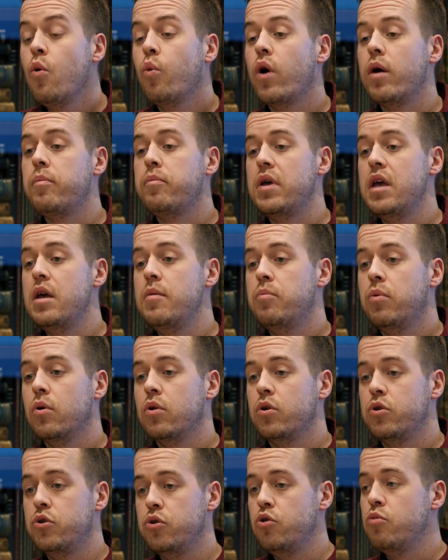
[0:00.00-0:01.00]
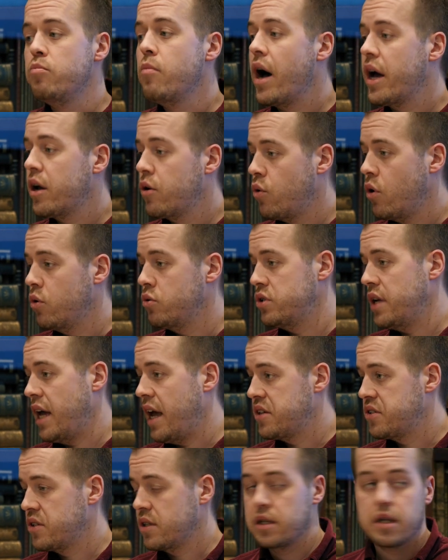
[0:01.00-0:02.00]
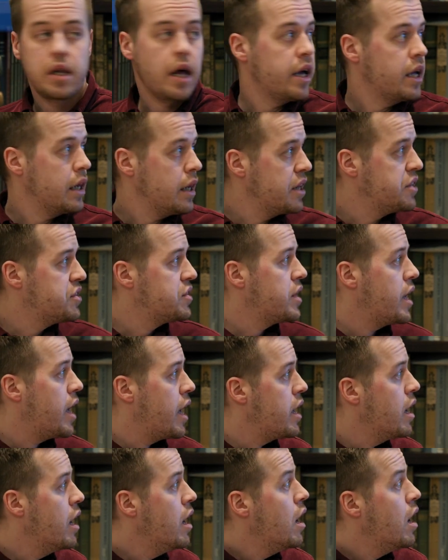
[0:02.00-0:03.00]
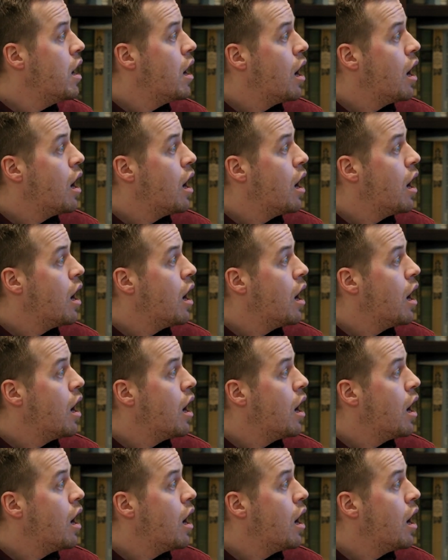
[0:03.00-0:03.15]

where people do micro tasks, like let's say